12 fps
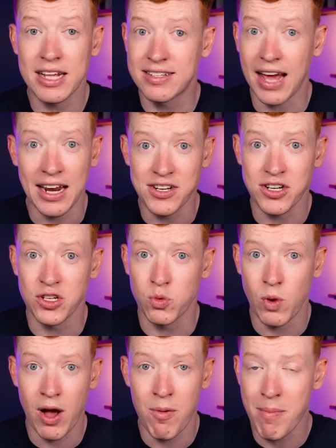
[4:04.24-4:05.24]
intelligent as
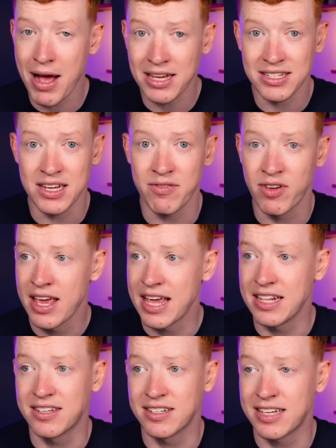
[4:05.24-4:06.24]
well. Massive
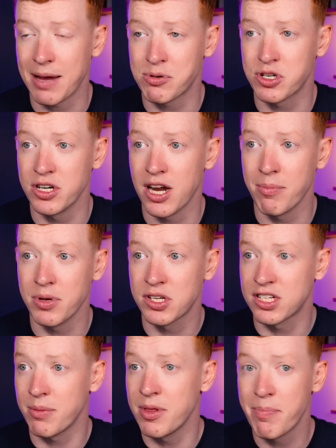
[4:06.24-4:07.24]
interception numbers.
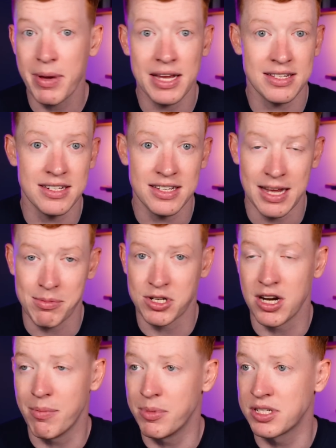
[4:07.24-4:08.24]
Some of the biggest interception
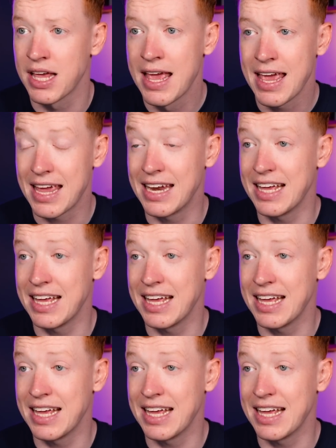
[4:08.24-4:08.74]
numbers in